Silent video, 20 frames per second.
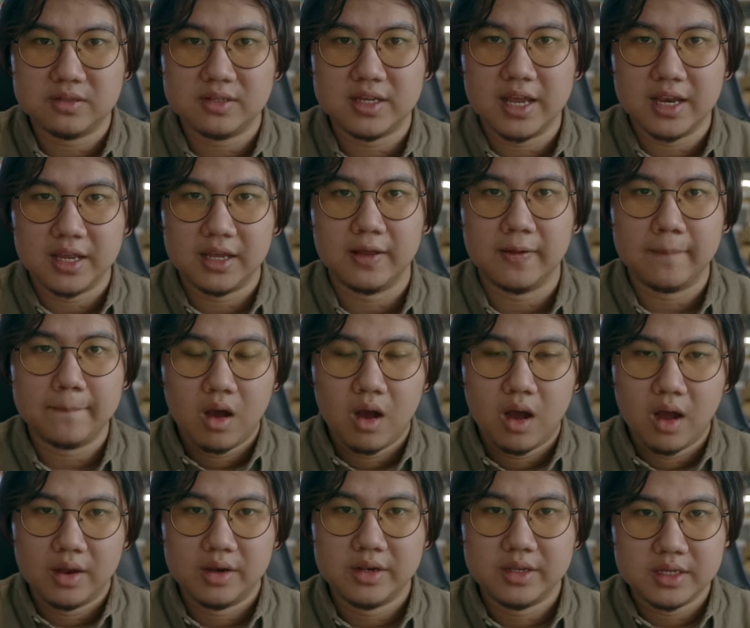setting
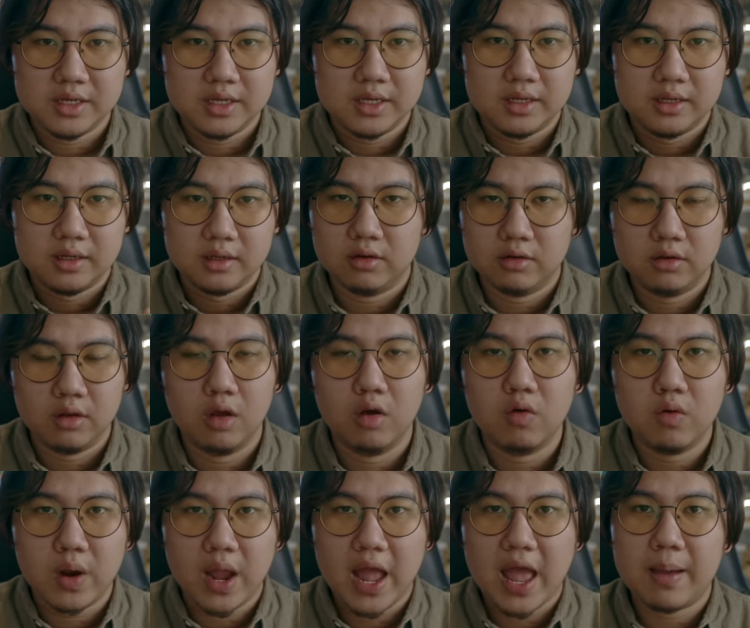on the
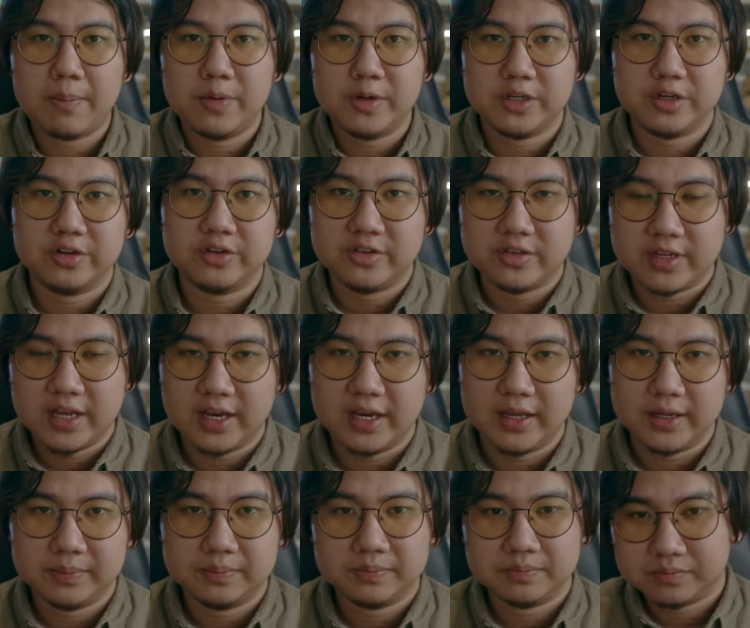lower aperture
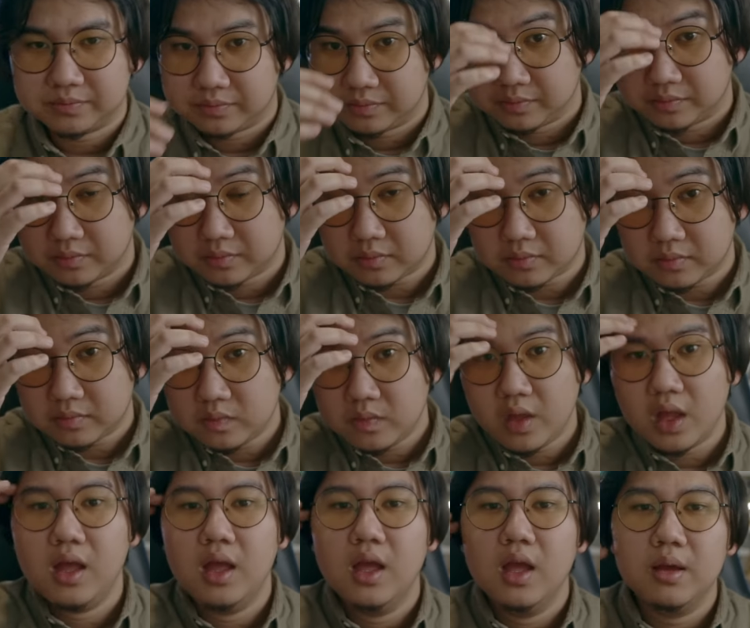setting.
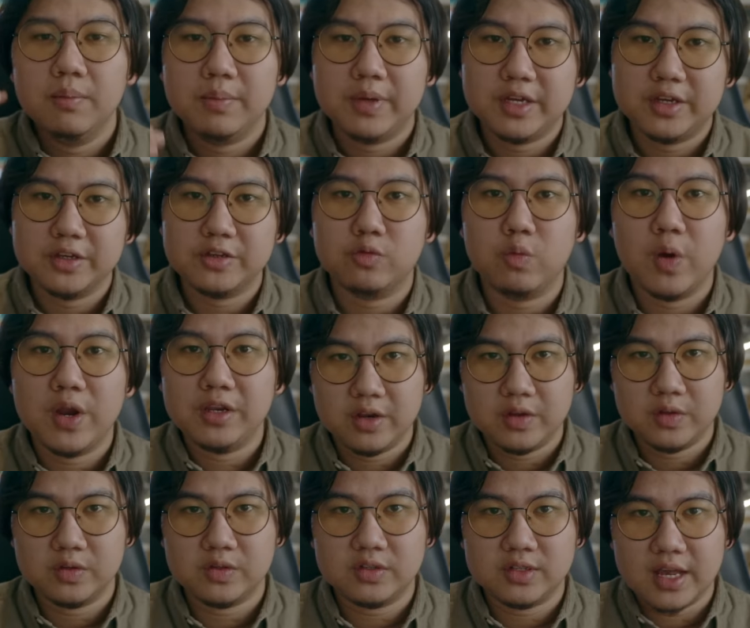Because when
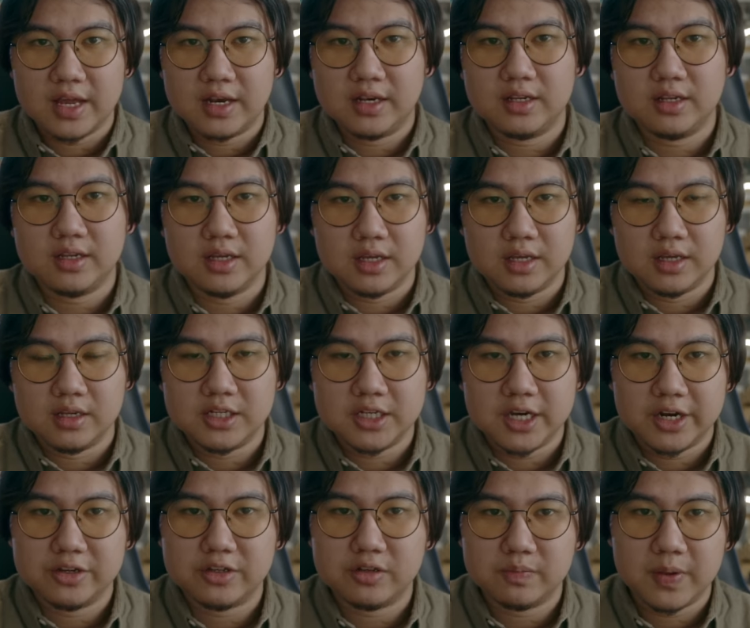you set the
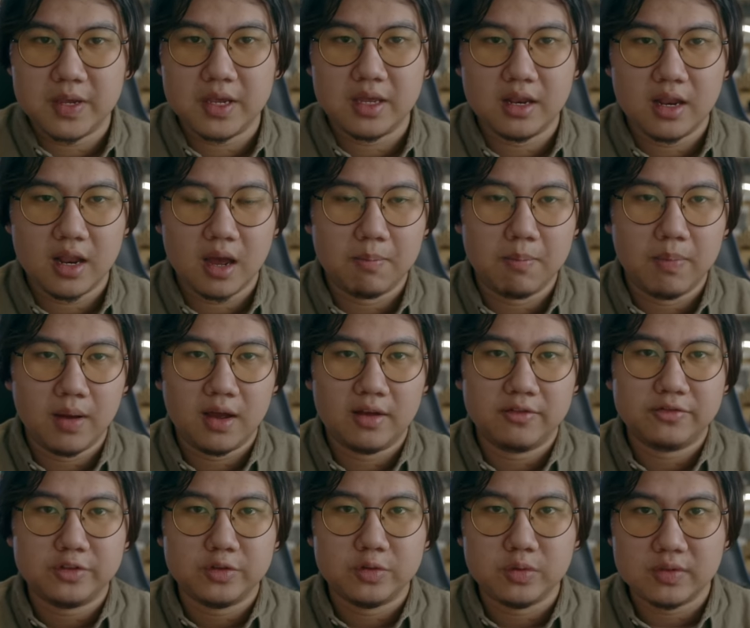shutter speed
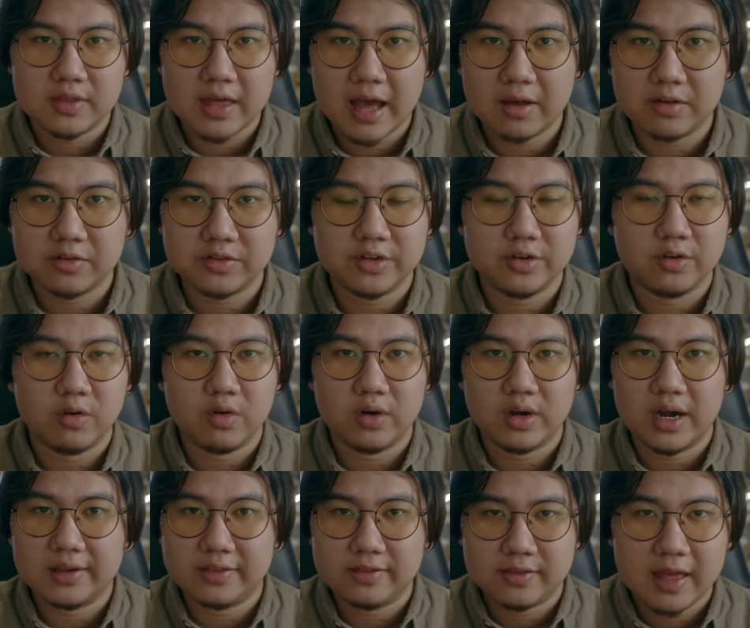above 2000 or
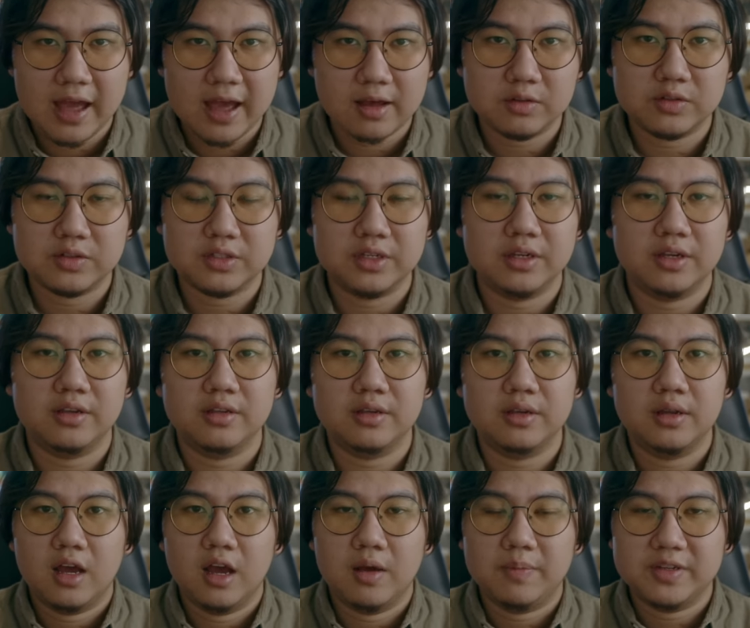1000
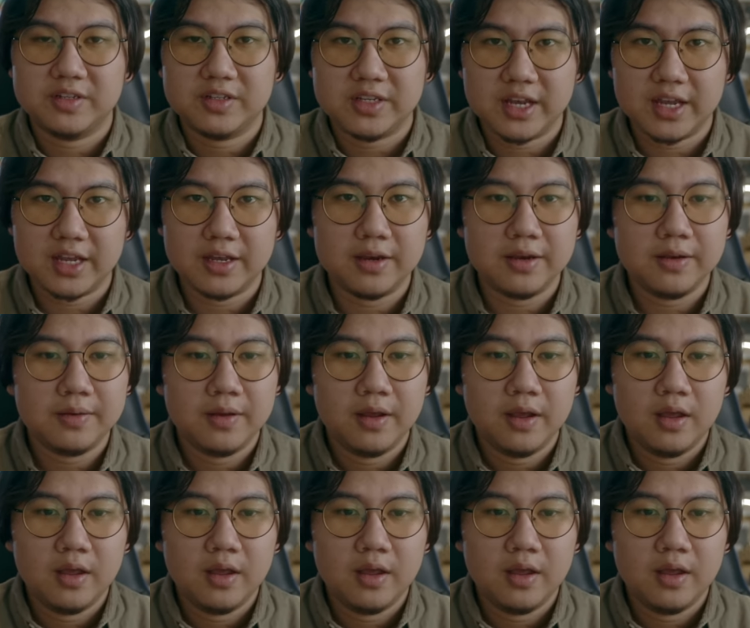of a second